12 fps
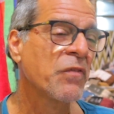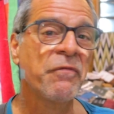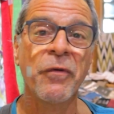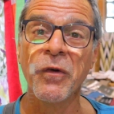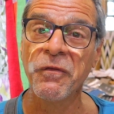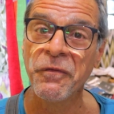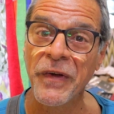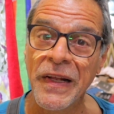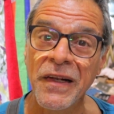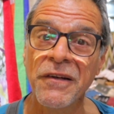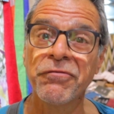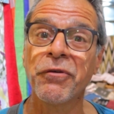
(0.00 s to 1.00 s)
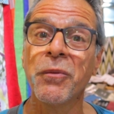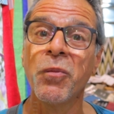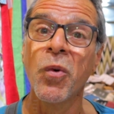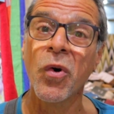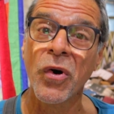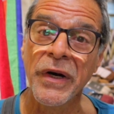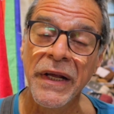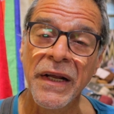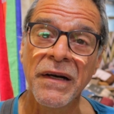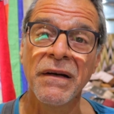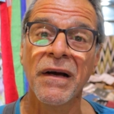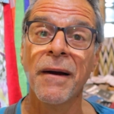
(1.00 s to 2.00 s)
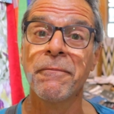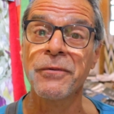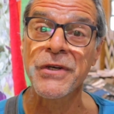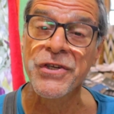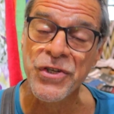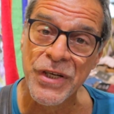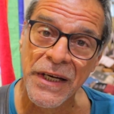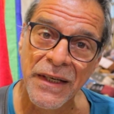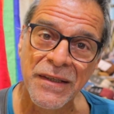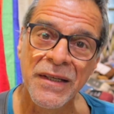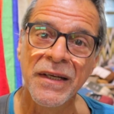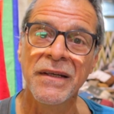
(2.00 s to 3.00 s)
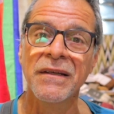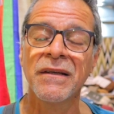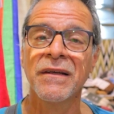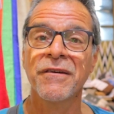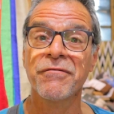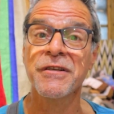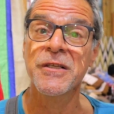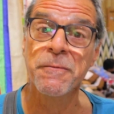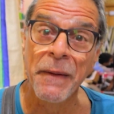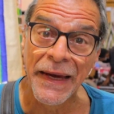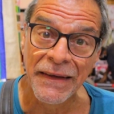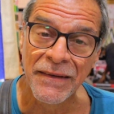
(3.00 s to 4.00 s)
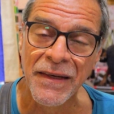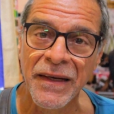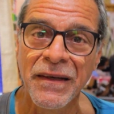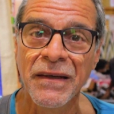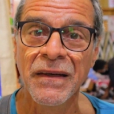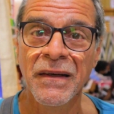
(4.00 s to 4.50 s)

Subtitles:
fulfilled, rewarded, appreciated, respected.